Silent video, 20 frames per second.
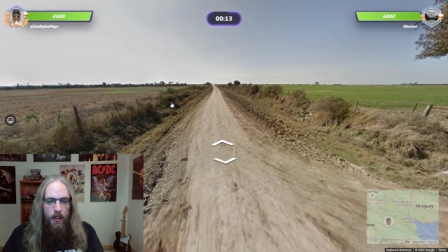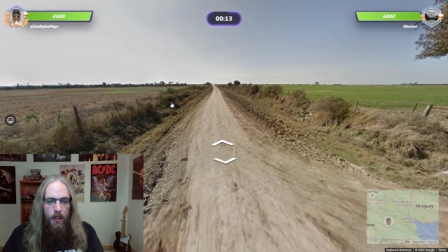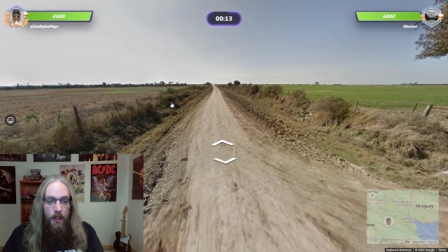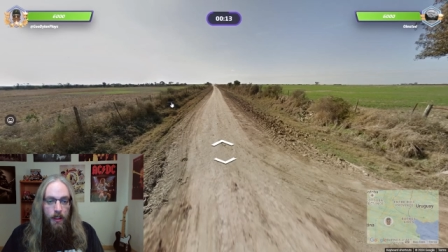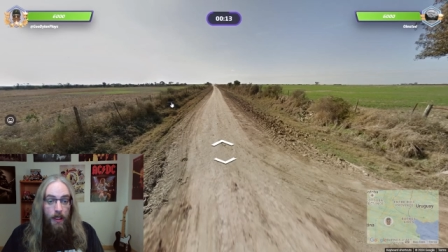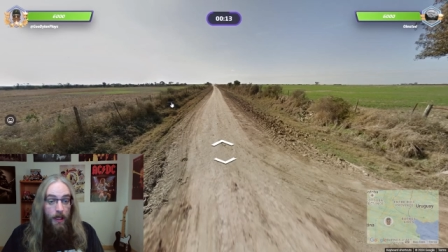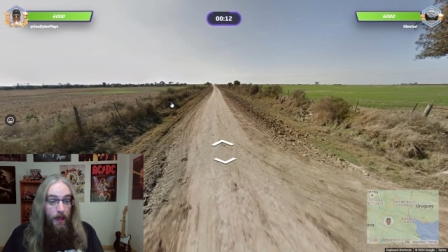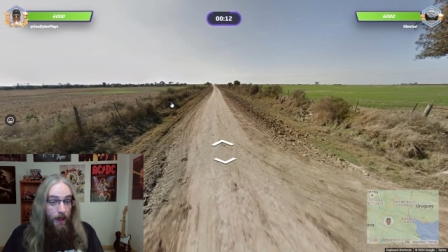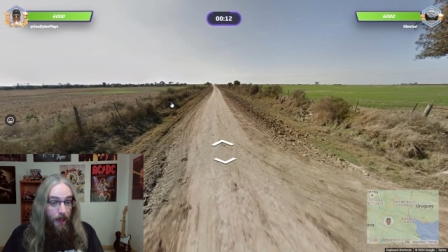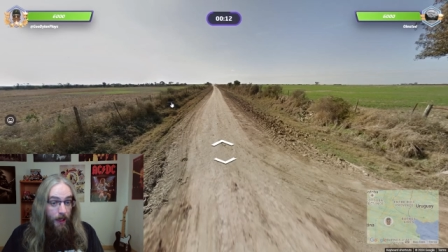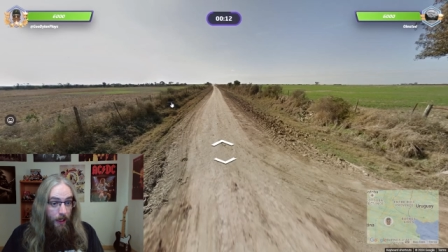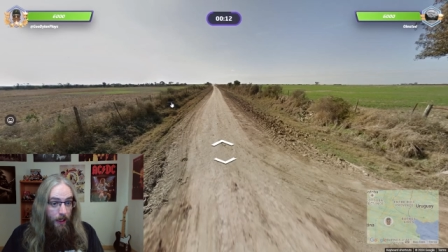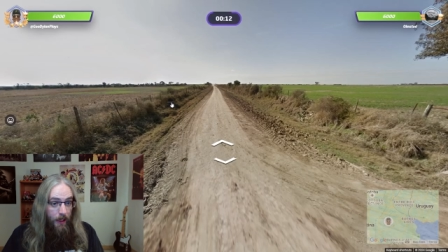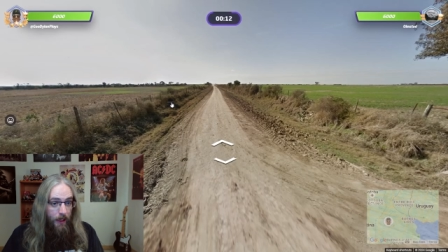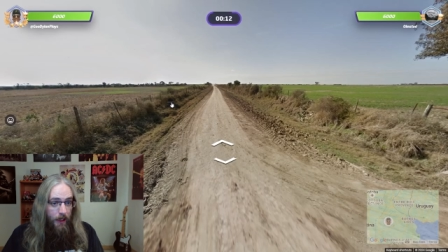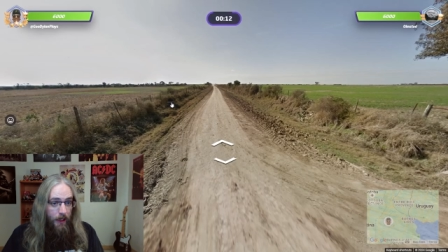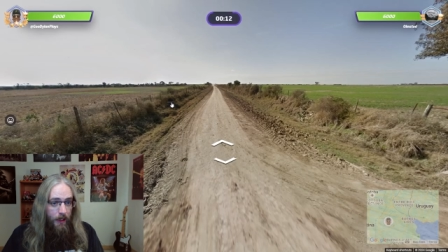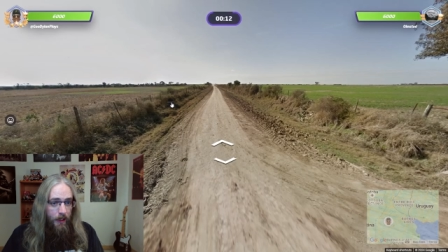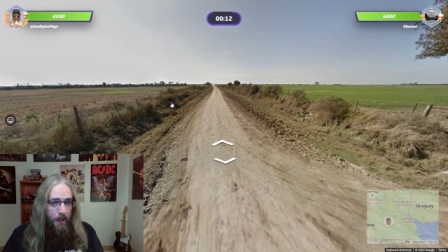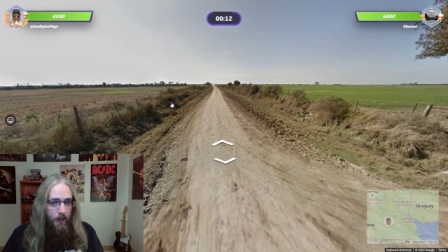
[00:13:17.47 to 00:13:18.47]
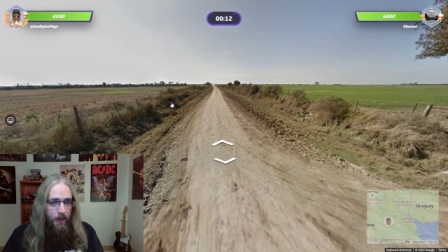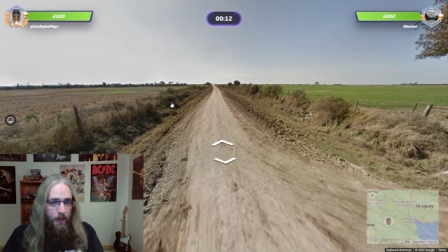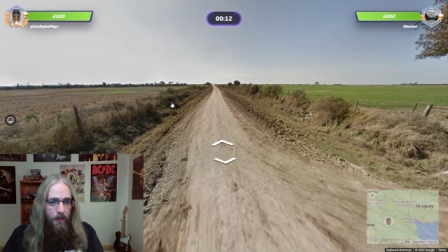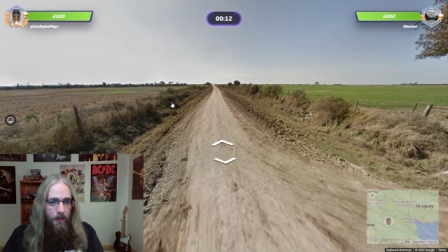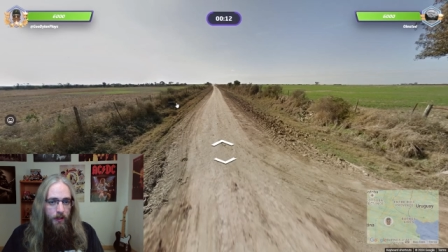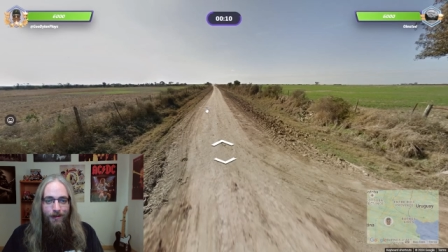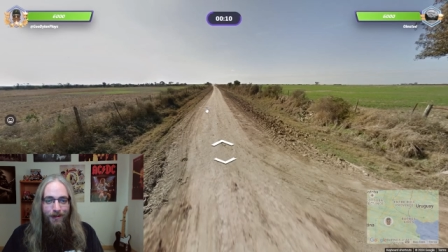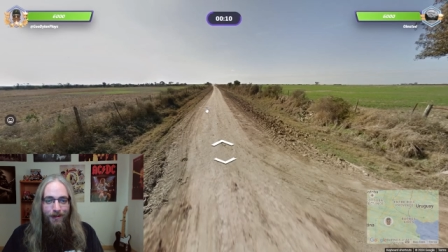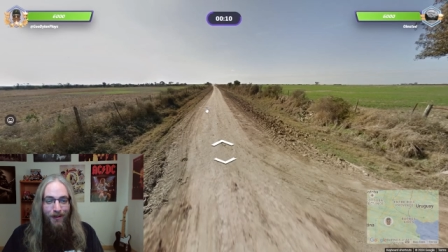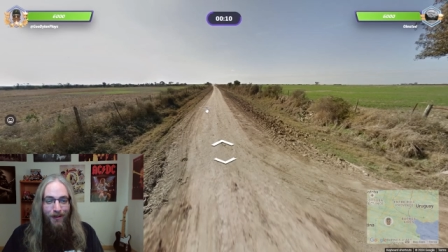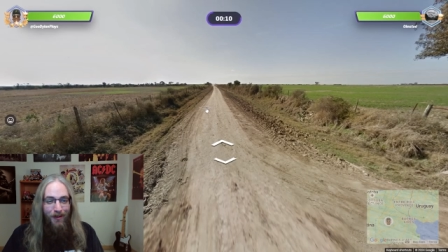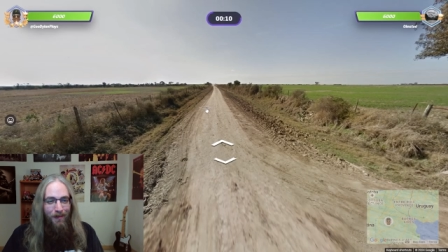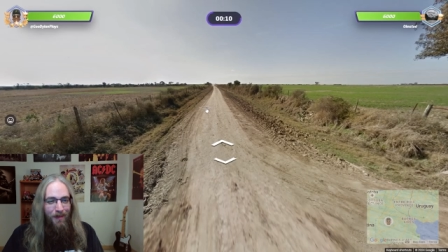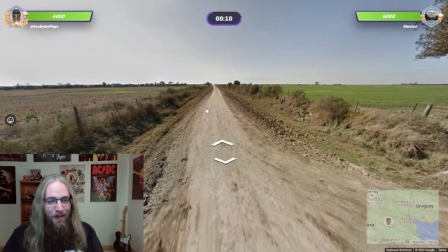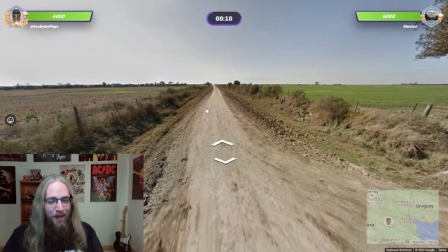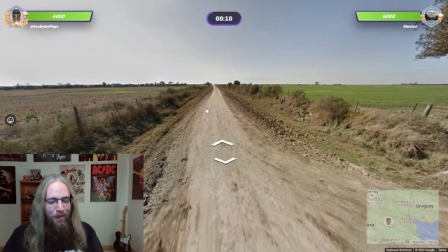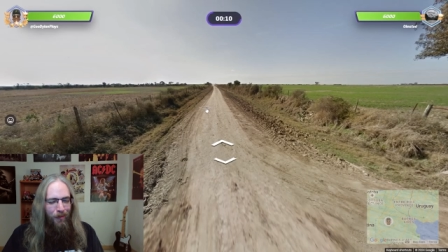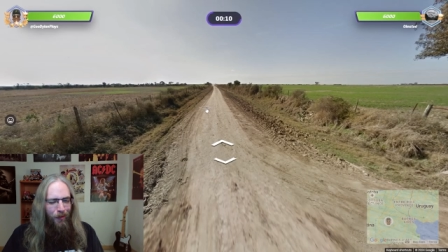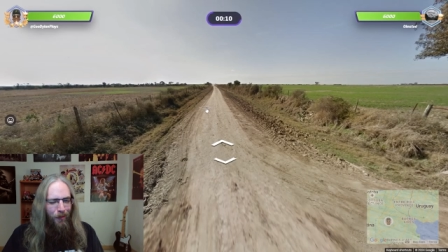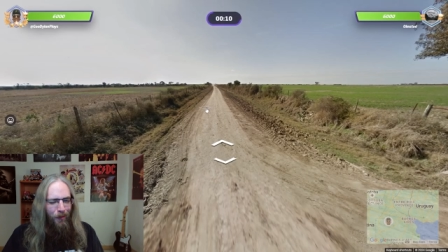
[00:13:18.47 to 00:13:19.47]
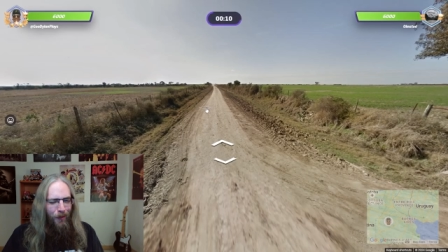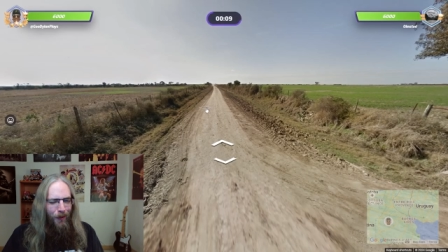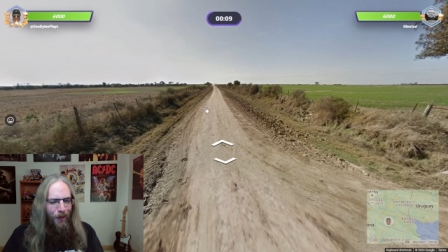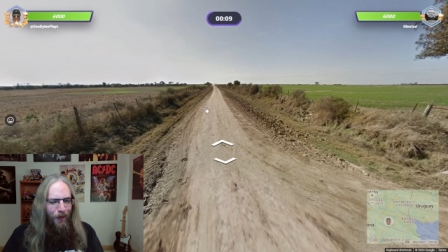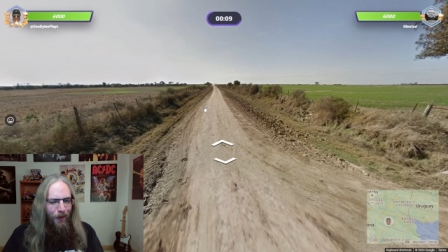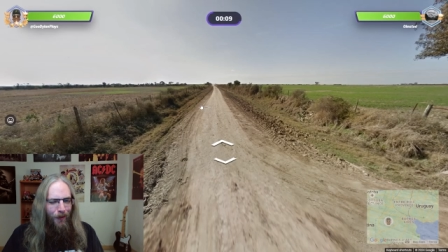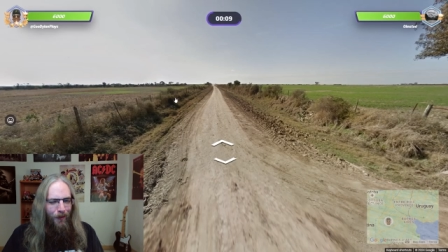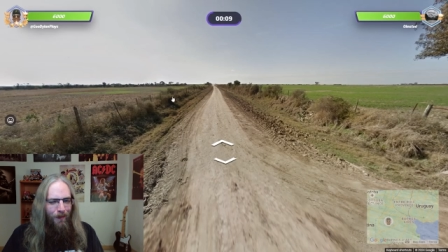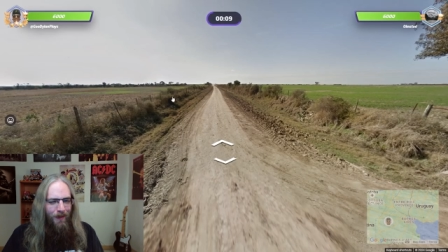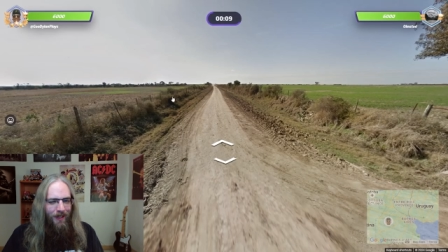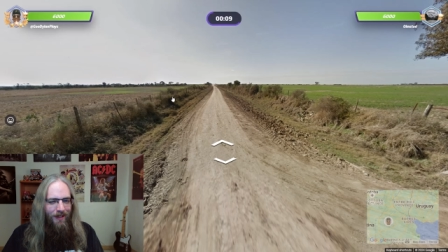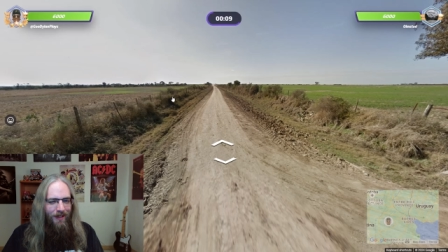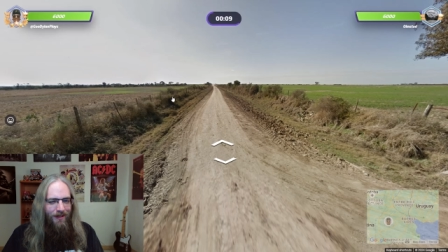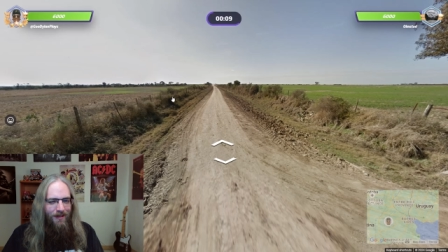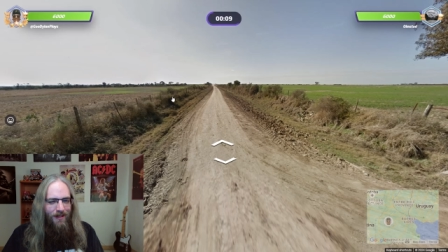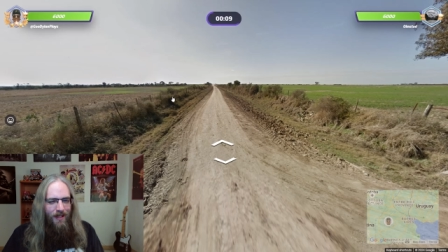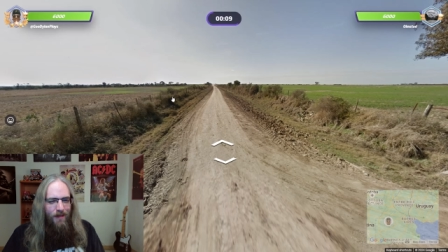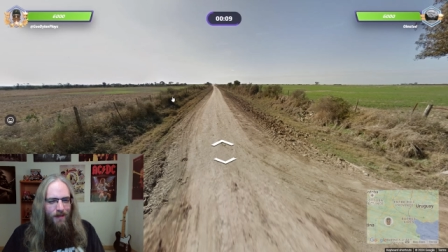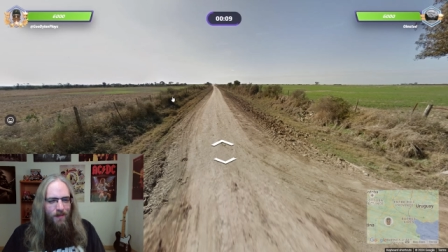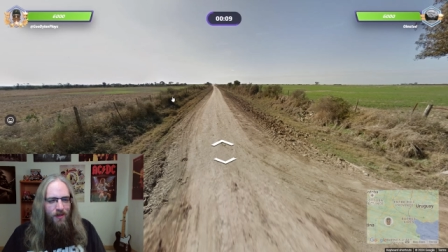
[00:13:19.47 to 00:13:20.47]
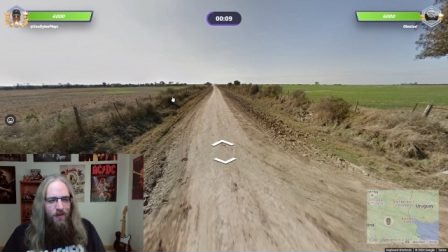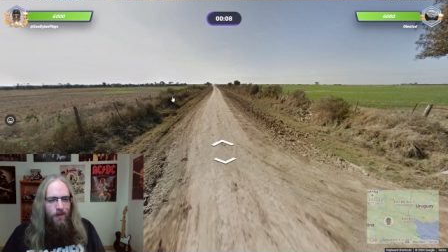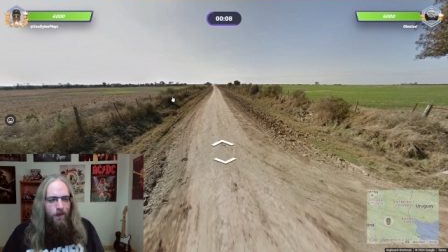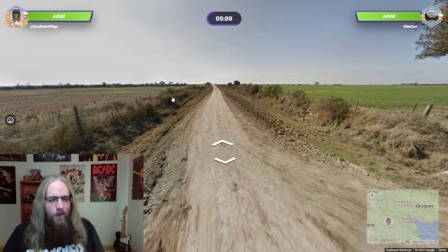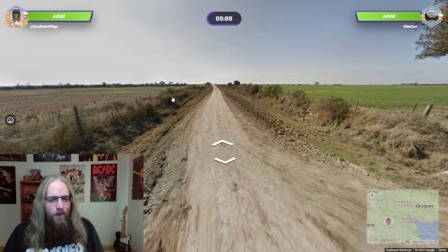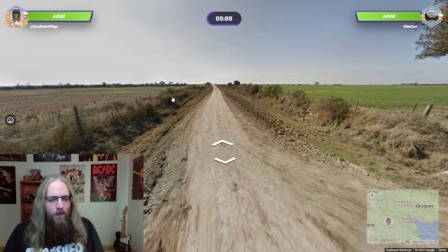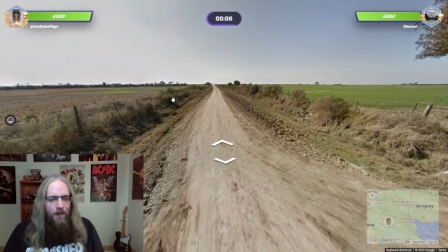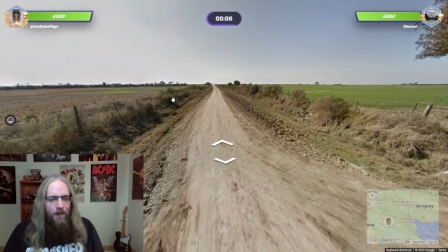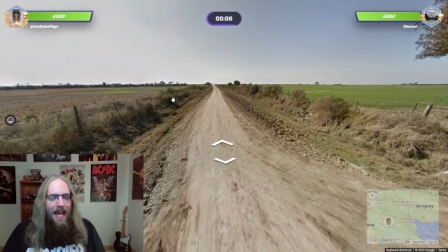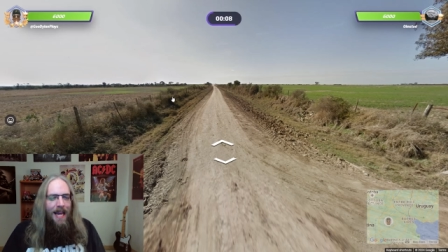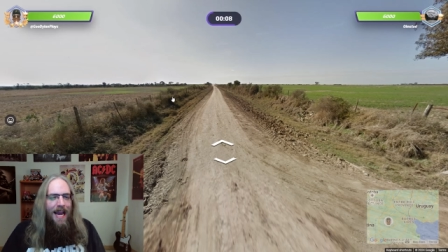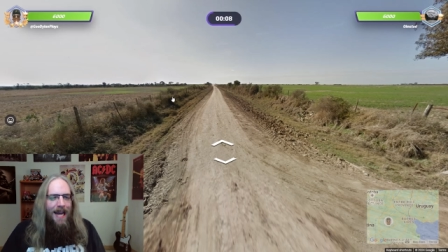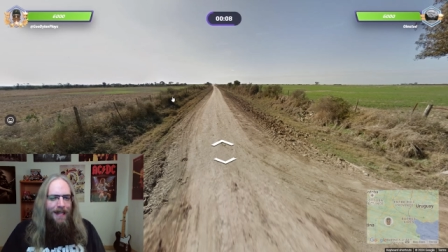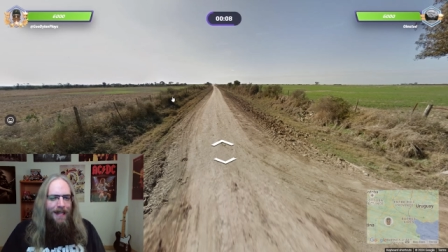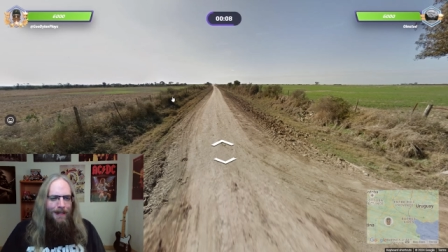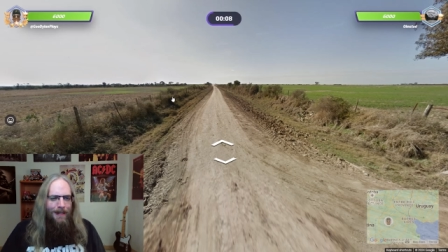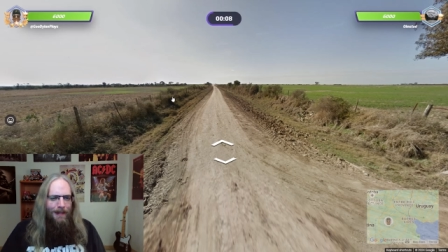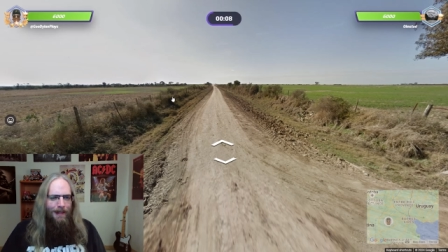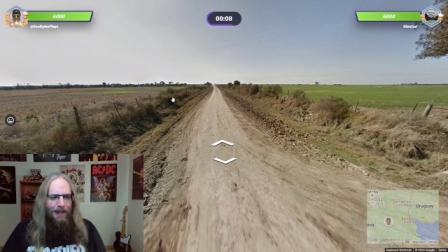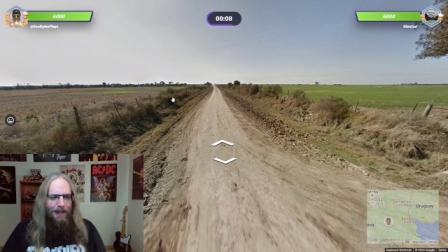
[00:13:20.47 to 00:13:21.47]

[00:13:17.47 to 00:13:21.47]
I think. Could be Peru, but it seems too flat.